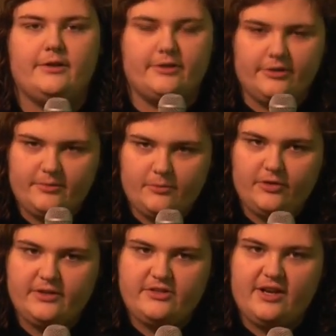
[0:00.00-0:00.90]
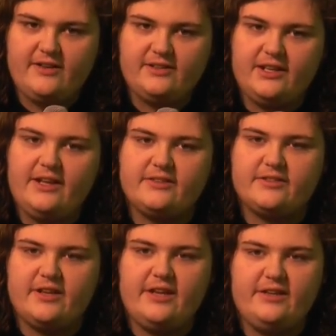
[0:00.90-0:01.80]
Good morning, John Glenn.
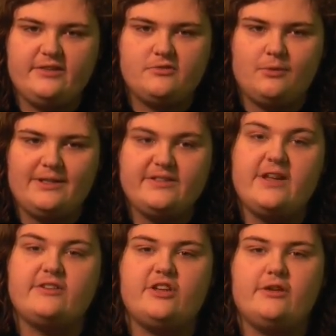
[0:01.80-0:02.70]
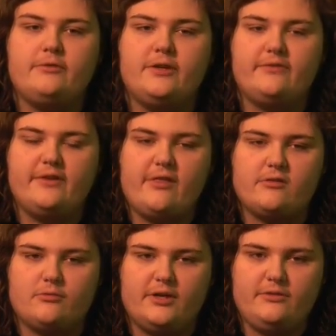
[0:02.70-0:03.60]
Today is Wednesday, January 5th,
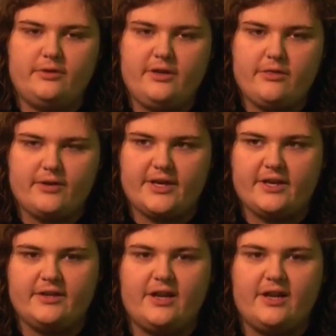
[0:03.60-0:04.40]
2023.